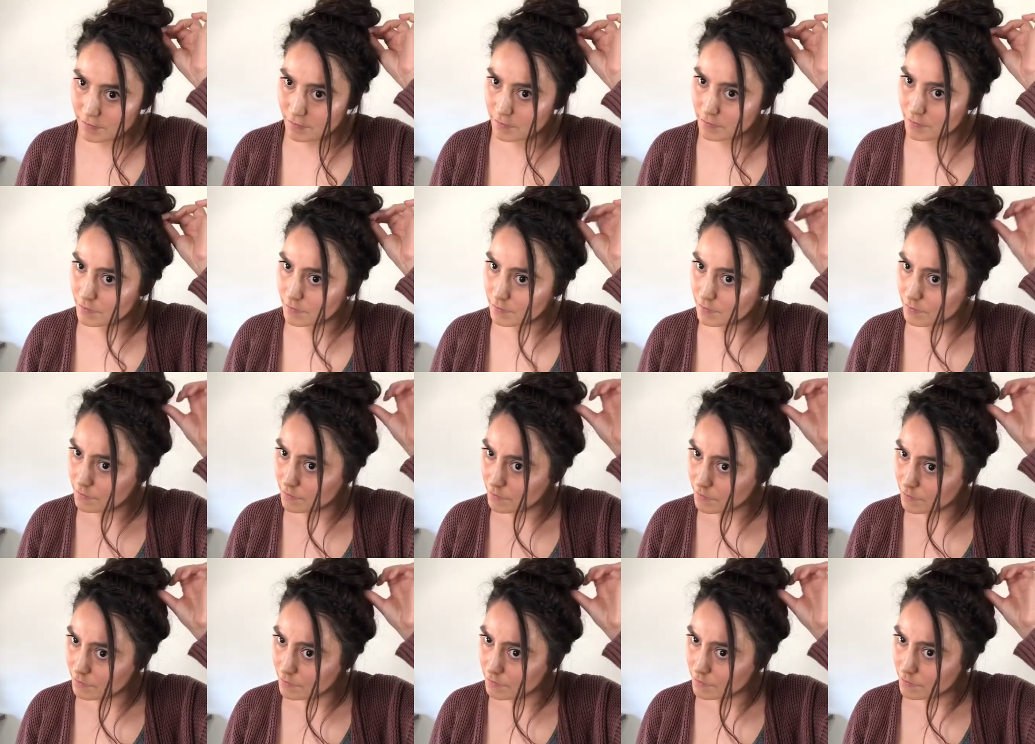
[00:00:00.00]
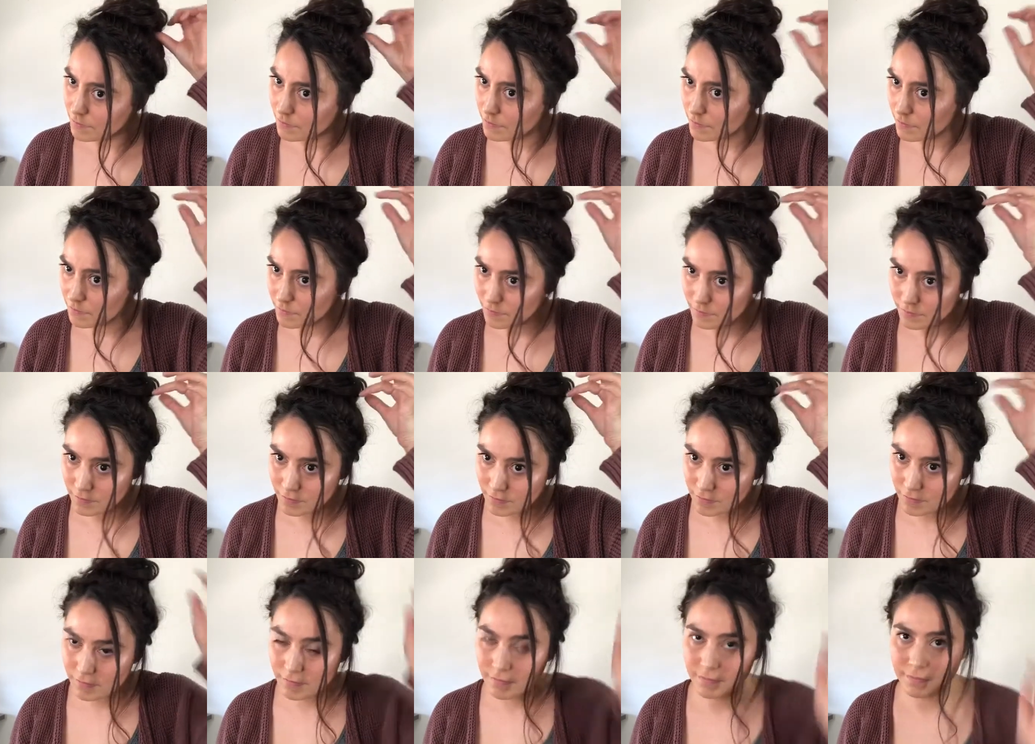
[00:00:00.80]

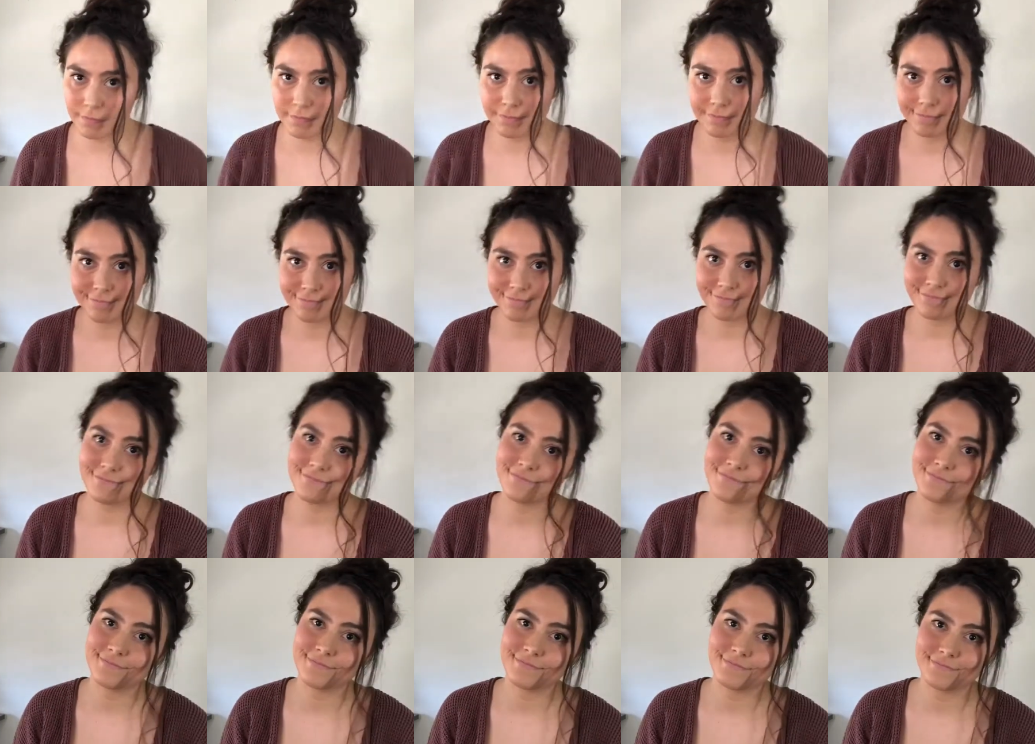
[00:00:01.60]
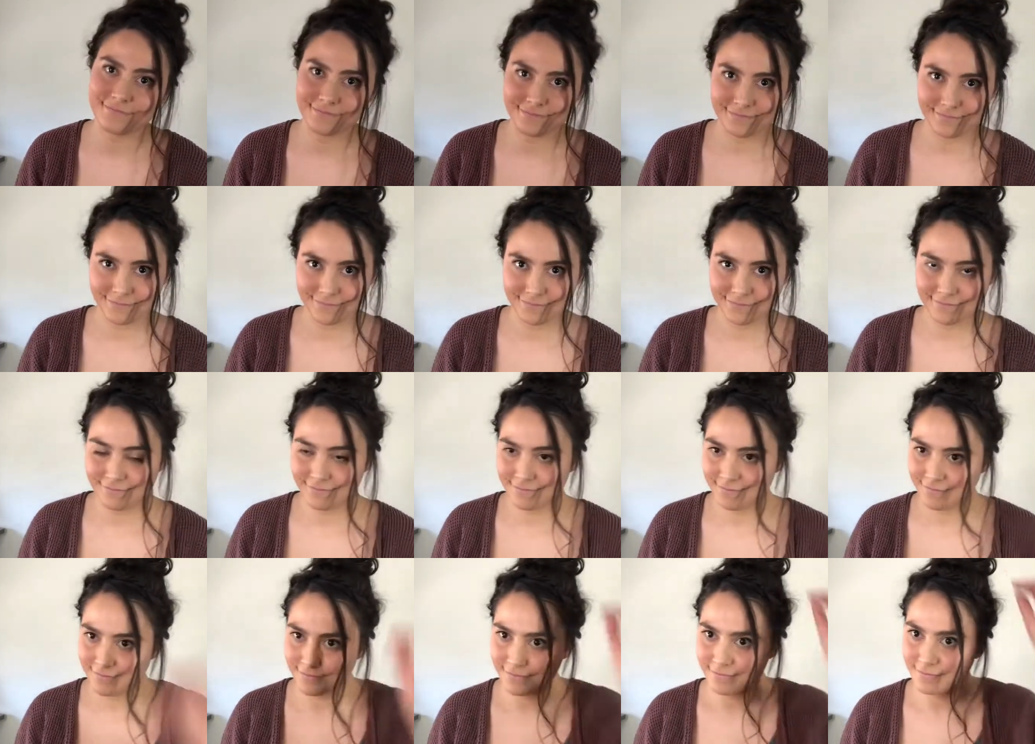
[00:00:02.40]

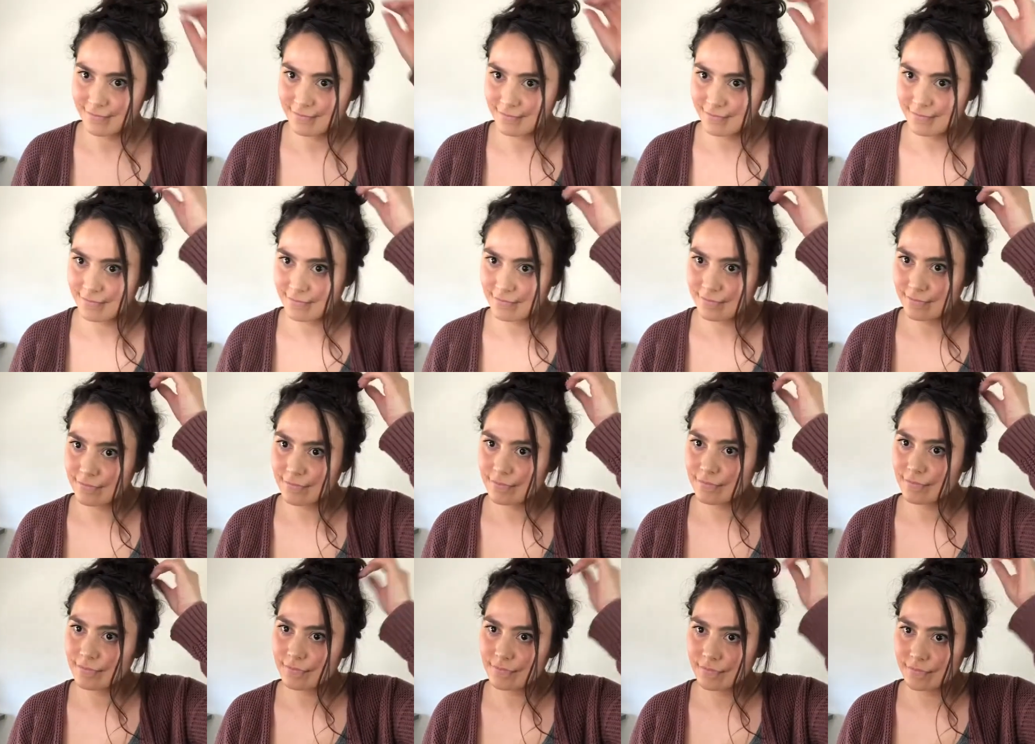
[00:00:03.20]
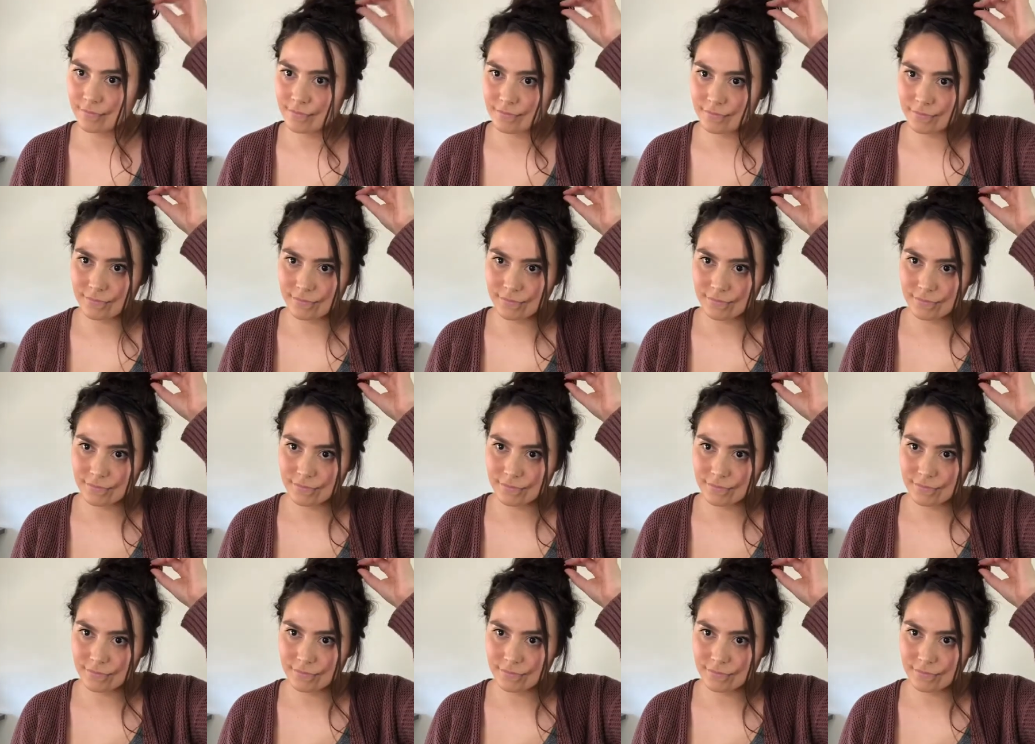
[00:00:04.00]
(silence)